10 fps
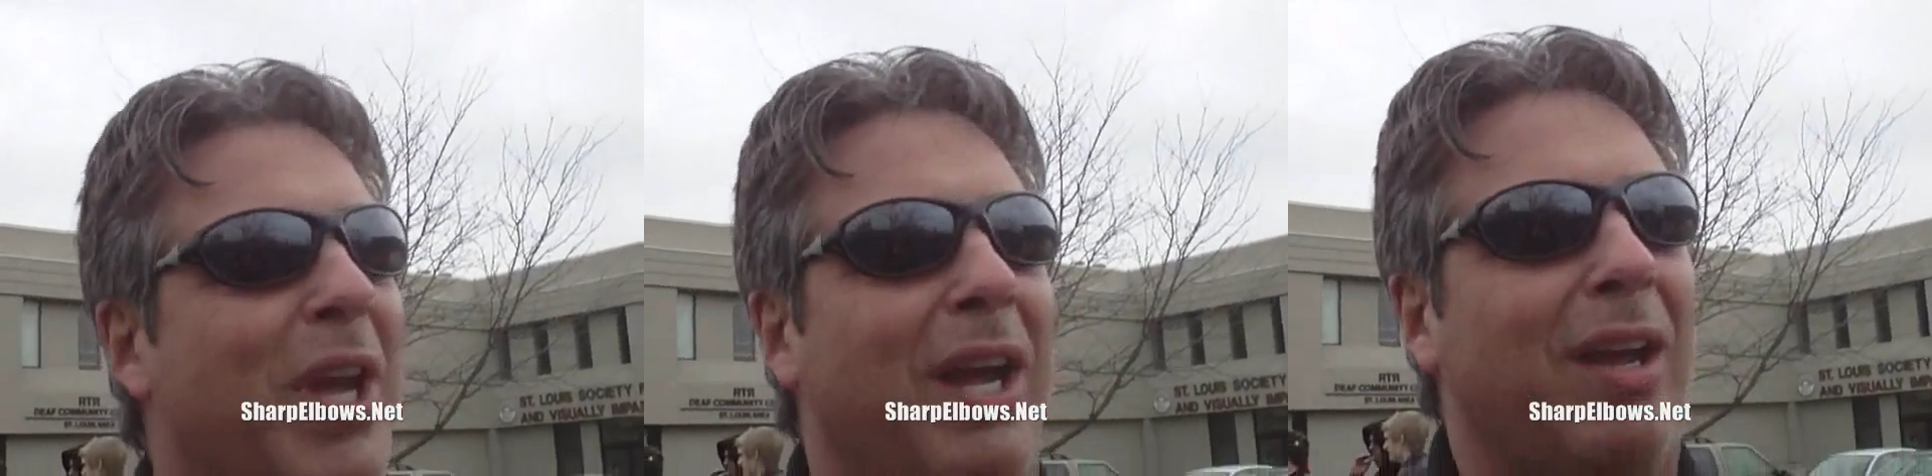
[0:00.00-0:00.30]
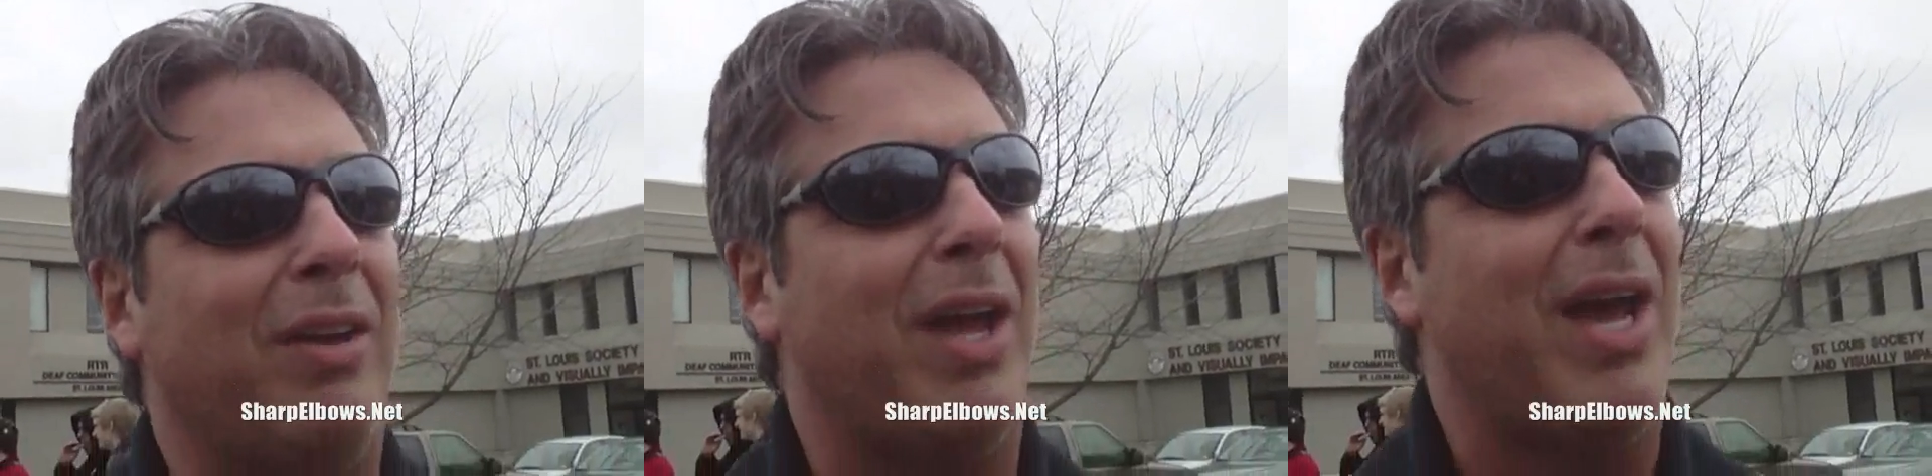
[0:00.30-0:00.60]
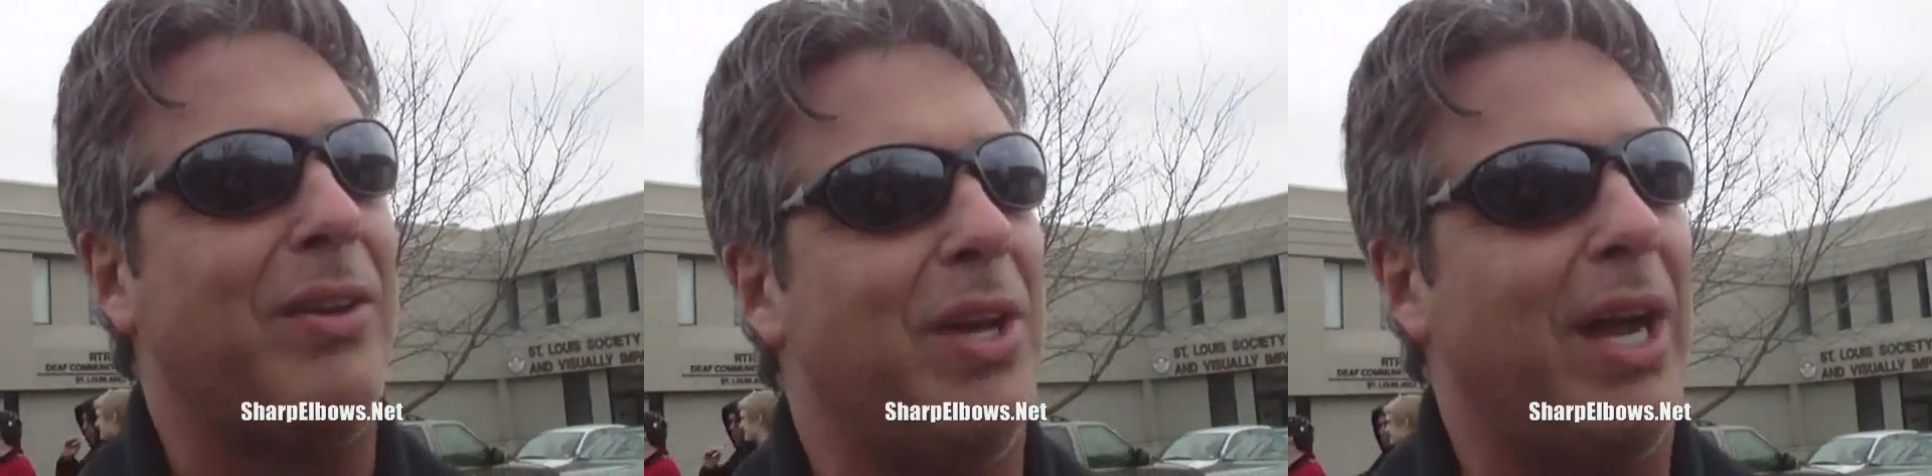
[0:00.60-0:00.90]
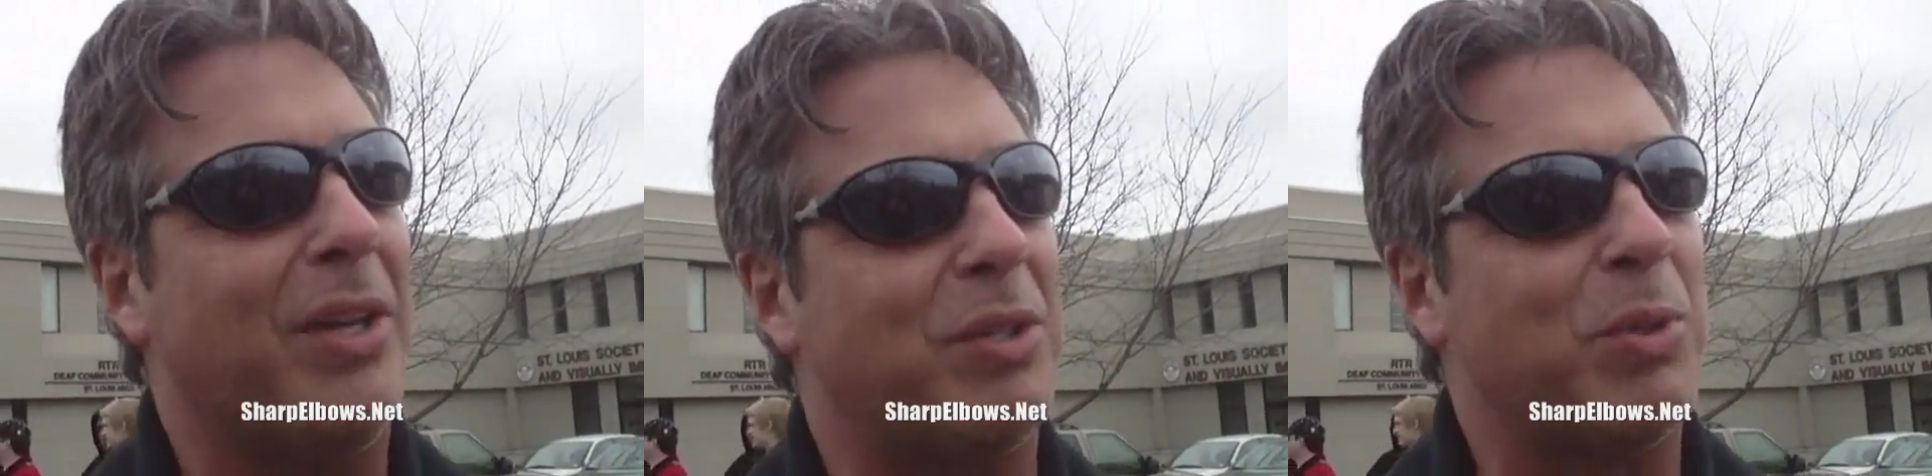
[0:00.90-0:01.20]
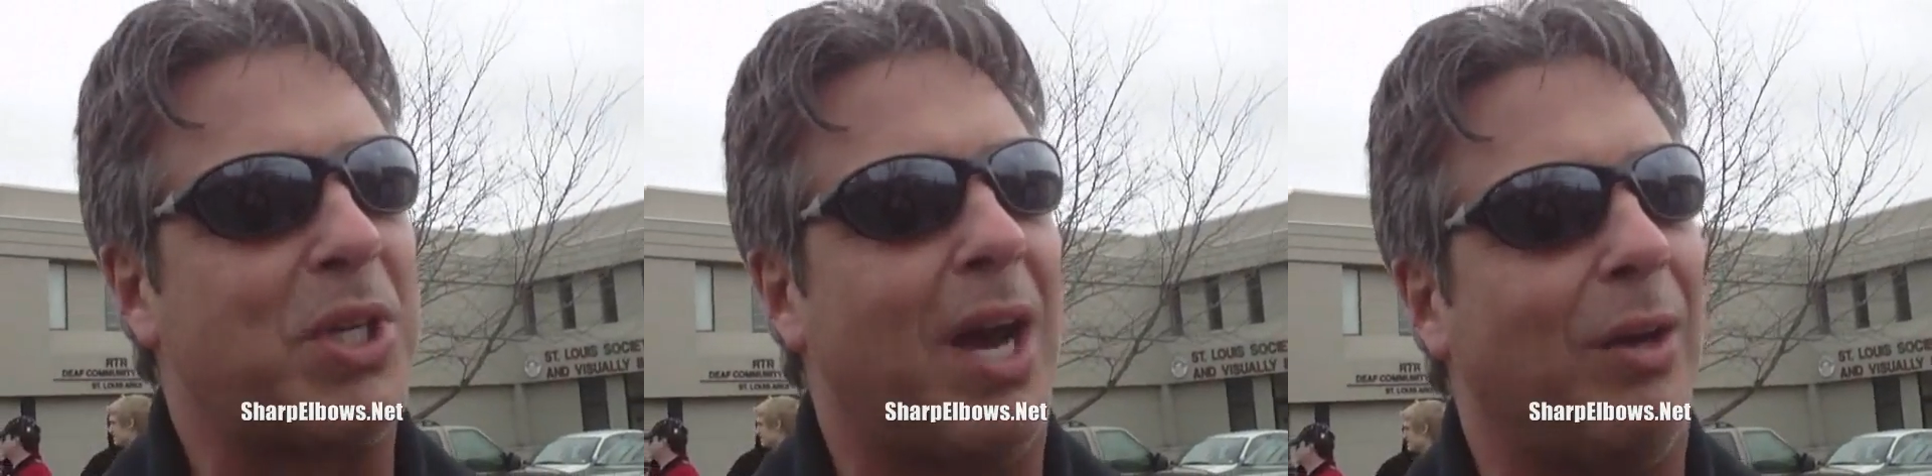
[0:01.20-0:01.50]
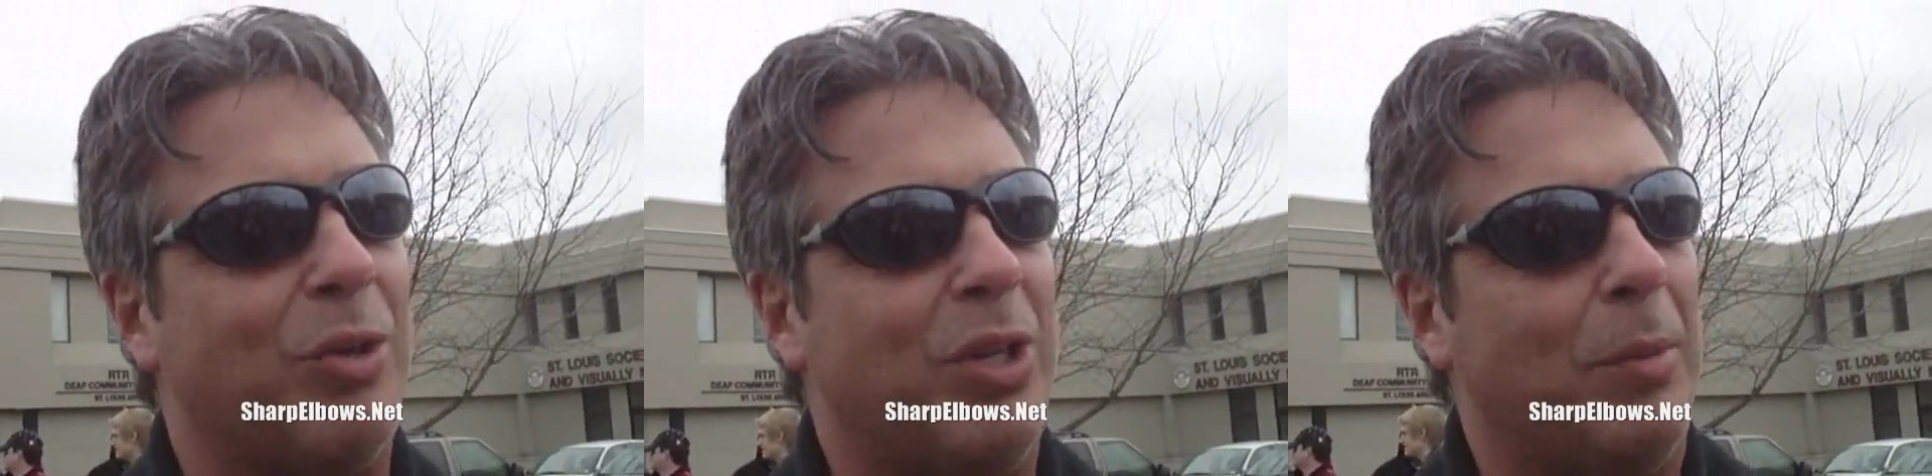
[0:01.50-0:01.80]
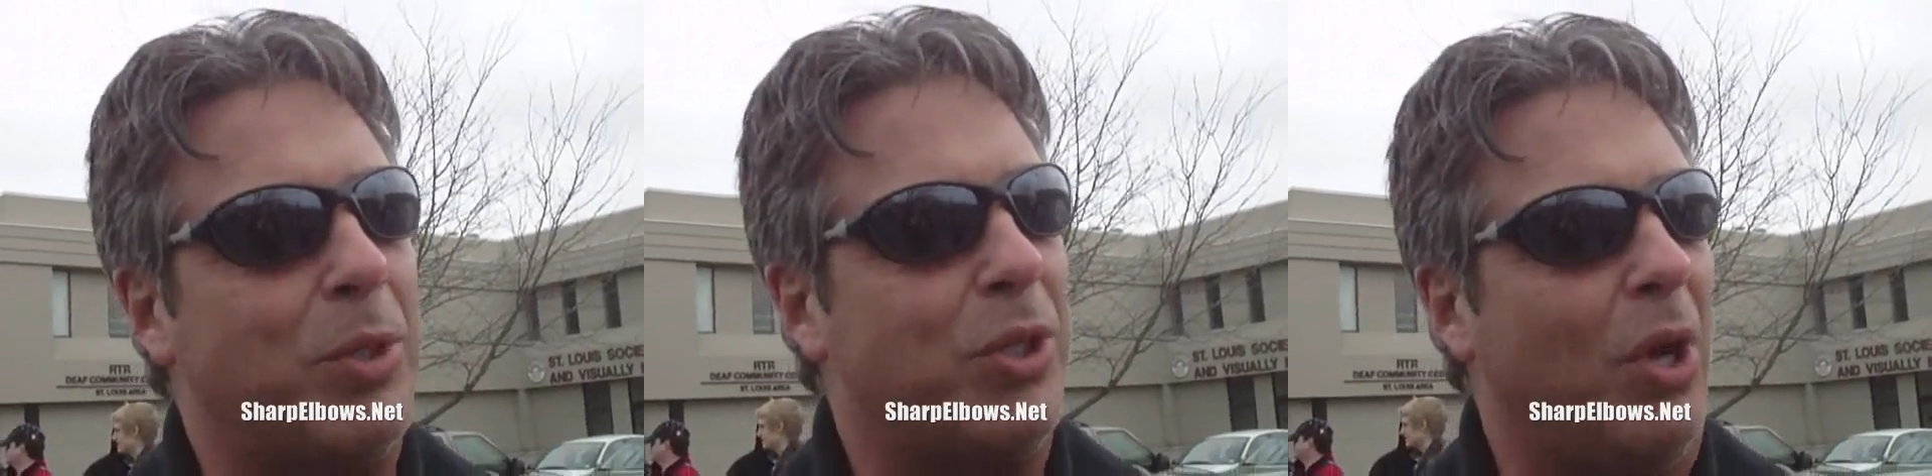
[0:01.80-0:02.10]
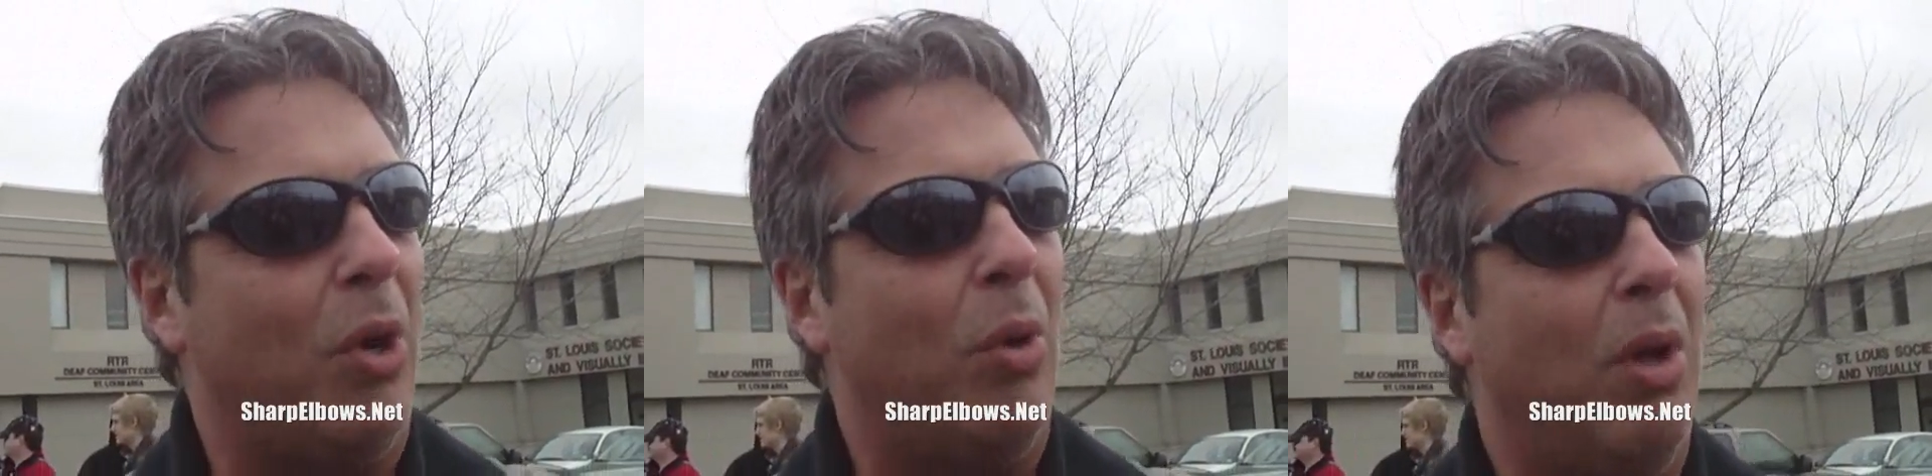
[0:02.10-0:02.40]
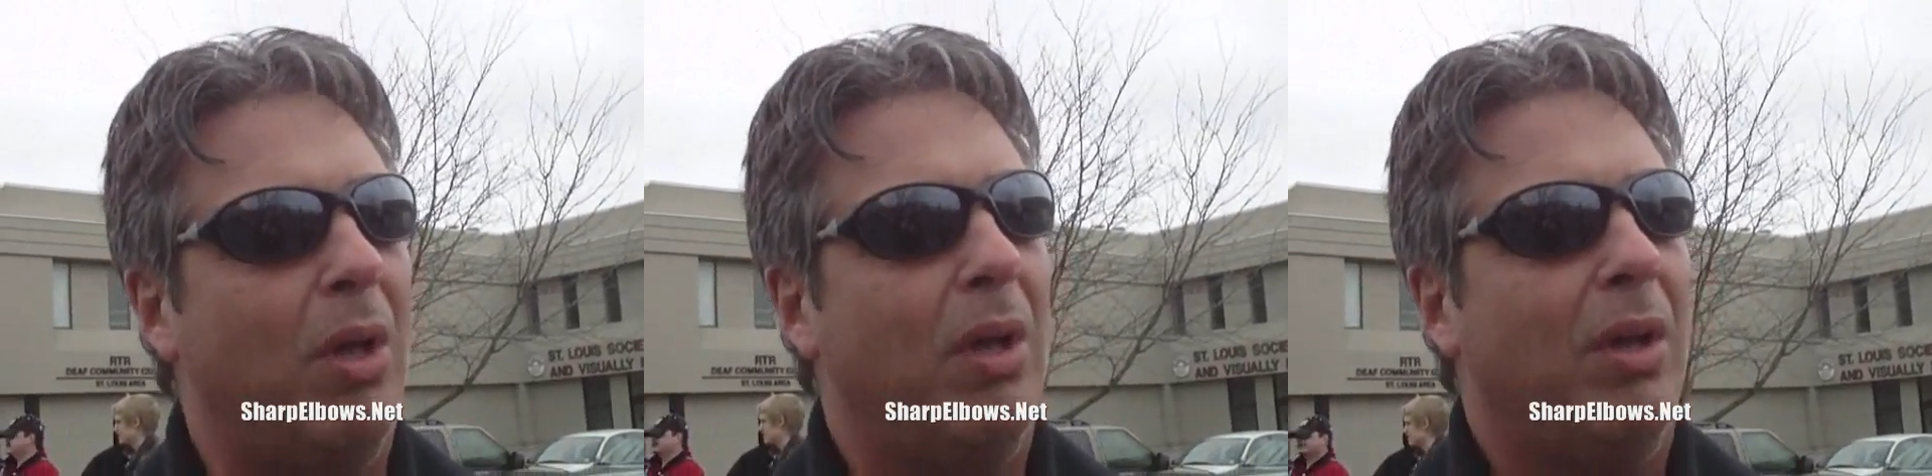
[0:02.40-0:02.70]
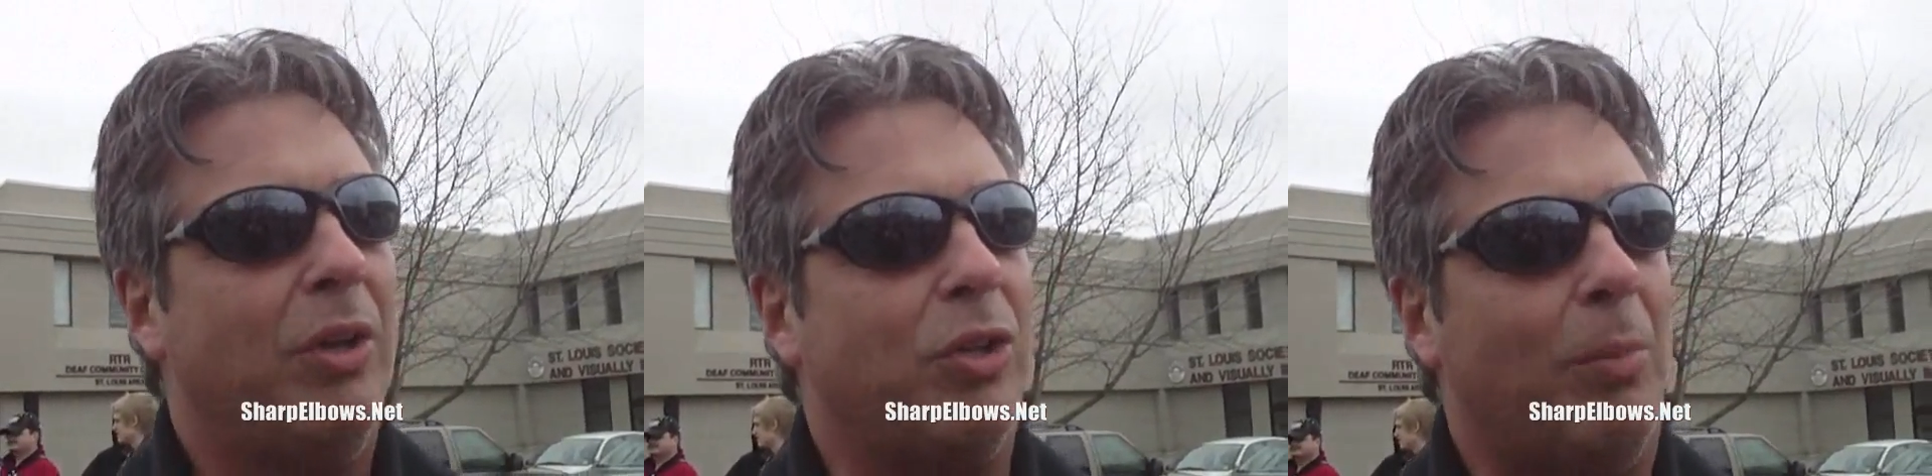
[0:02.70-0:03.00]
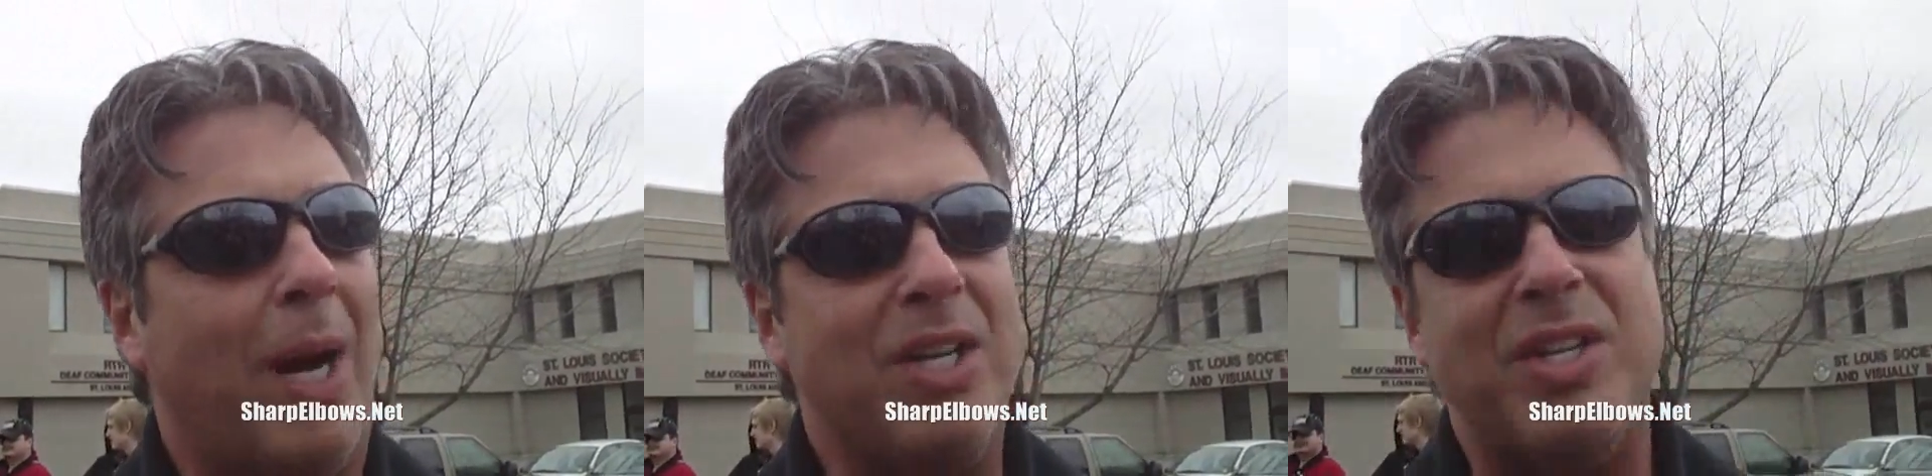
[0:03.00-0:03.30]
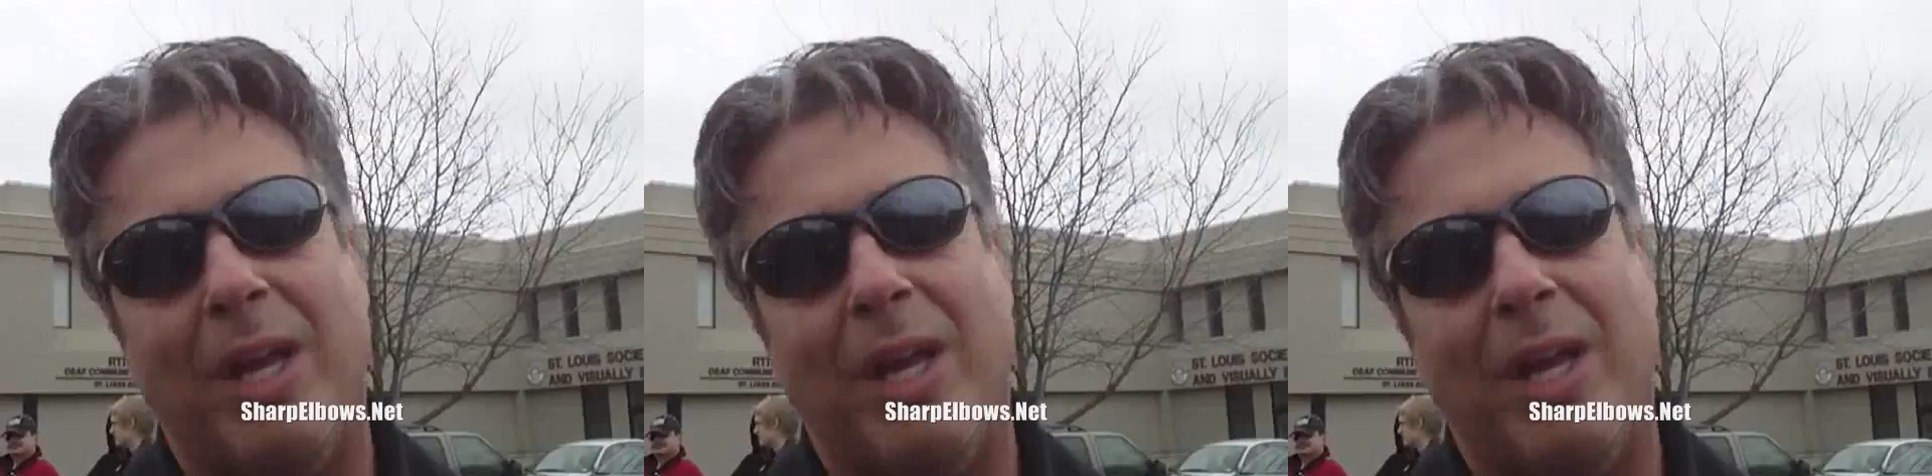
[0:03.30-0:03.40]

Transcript: and I had I had some scholarships, so so my